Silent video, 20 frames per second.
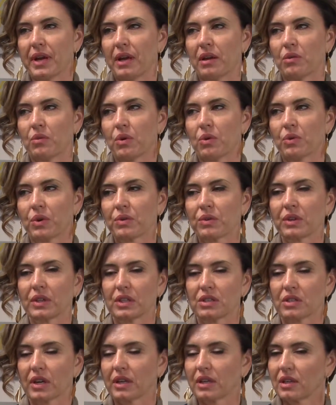but what we're
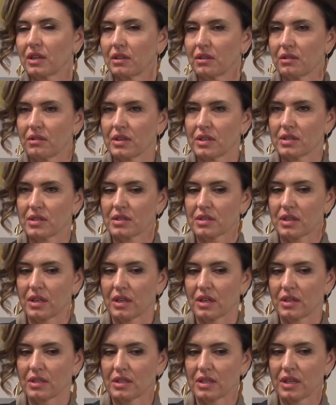really trying to do is
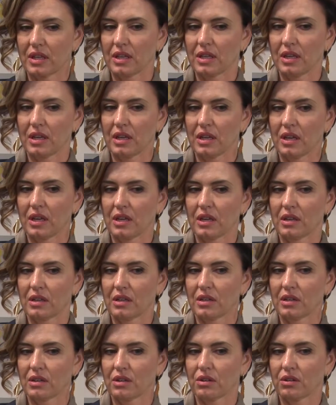get into the
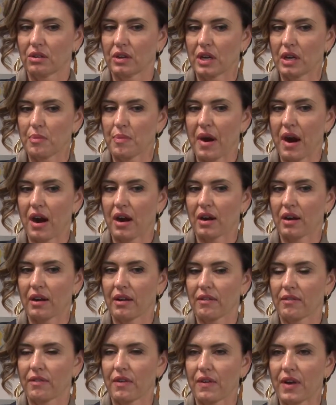nitty-gritty
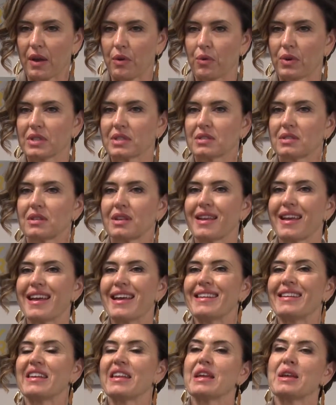part of, okay, what's the end